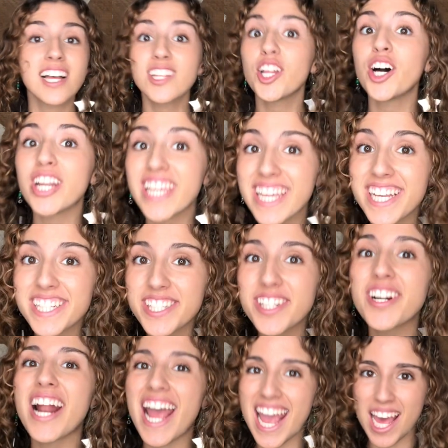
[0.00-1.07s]
a lot easier
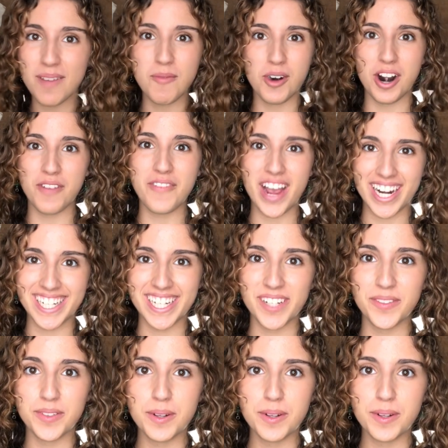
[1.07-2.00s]
and more effective.